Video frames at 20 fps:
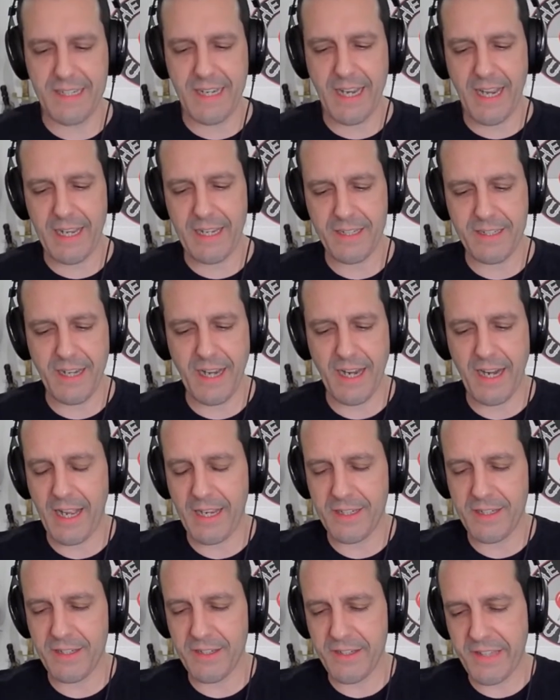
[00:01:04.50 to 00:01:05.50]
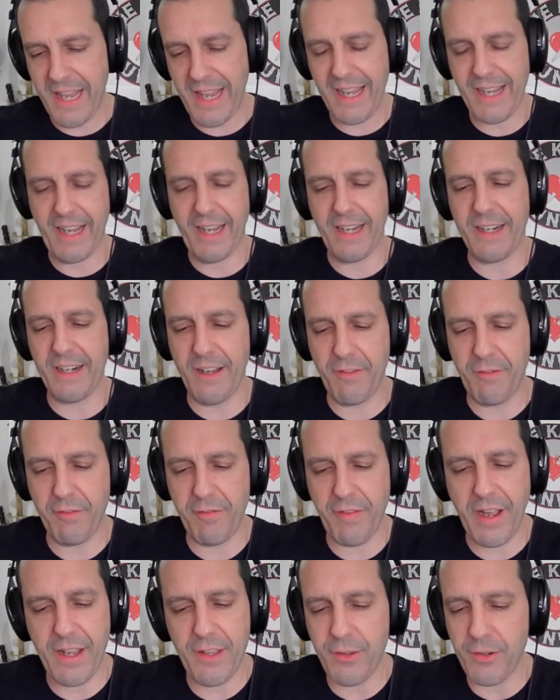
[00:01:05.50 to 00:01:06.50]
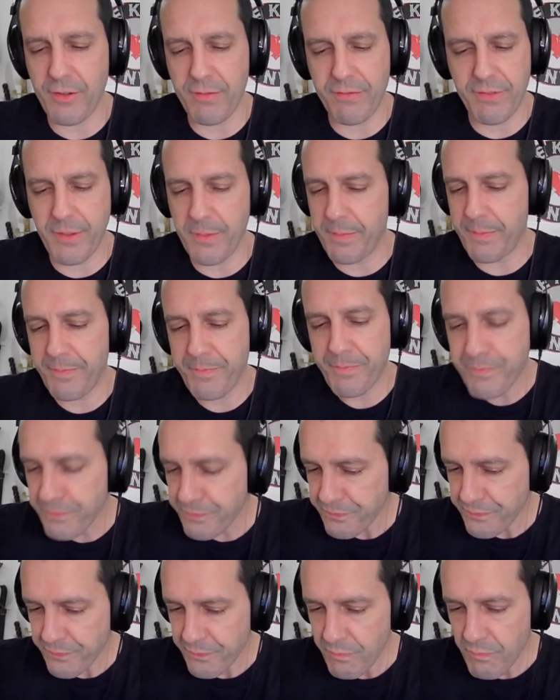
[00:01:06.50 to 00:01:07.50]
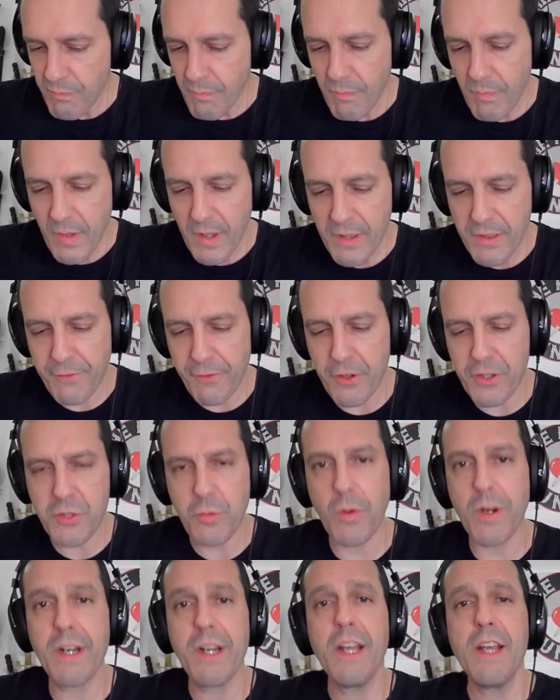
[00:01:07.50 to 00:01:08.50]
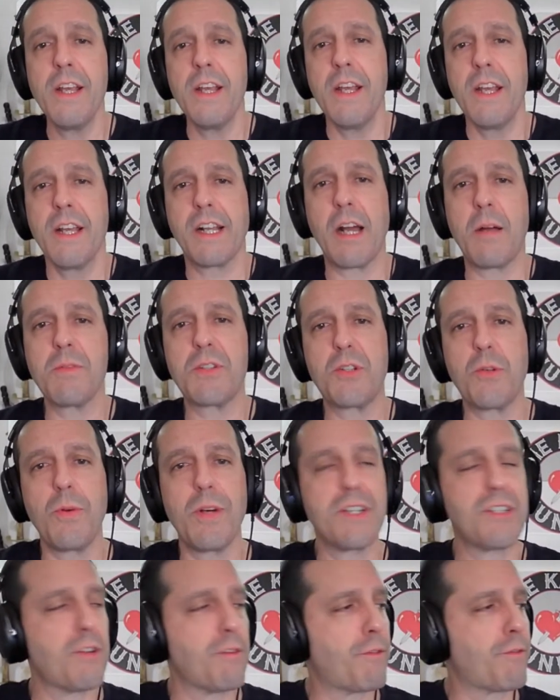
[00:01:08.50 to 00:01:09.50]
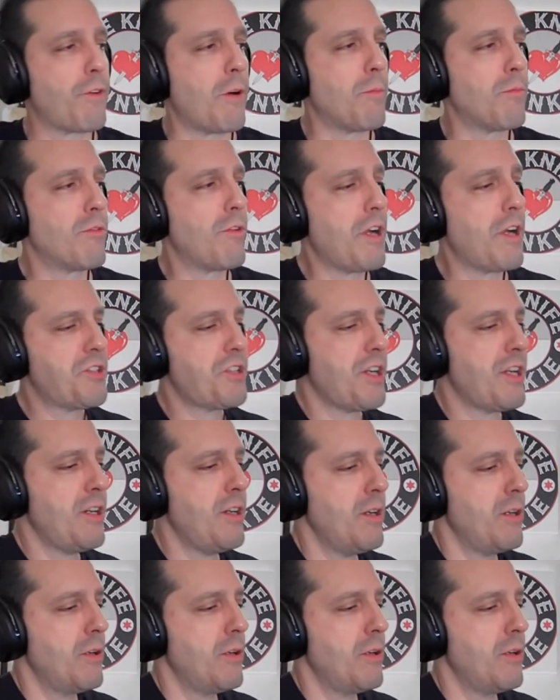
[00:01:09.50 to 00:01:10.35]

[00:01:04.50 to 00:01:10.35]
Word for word: days, and I just can't get enough of either of them. The first one comes to us from Russia